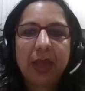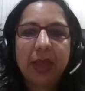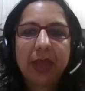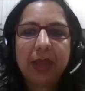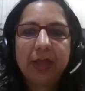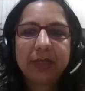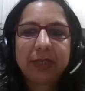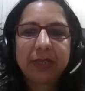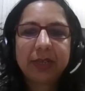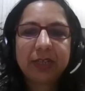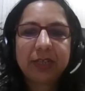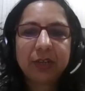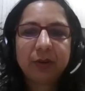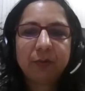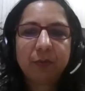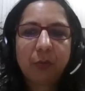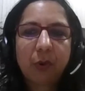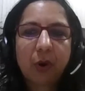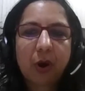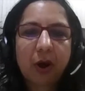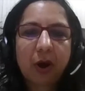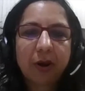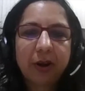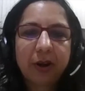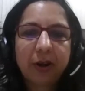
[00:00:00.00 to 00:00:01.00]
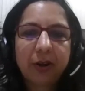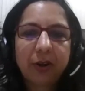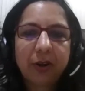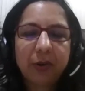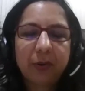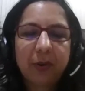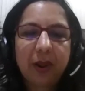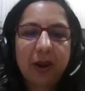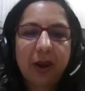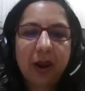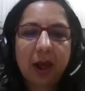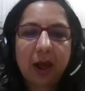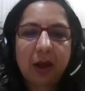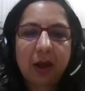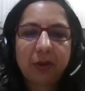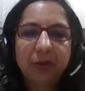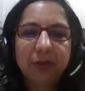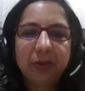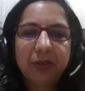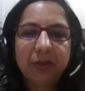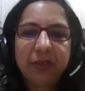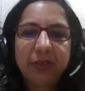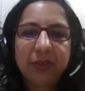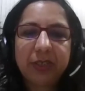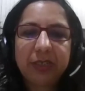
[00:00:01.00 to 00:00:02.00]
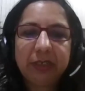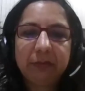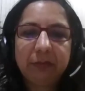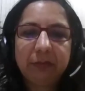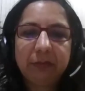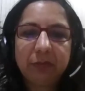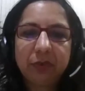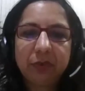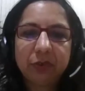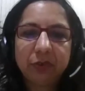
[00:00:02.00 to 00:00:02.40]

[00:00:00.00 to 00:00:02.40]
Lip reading: It's important to allow the team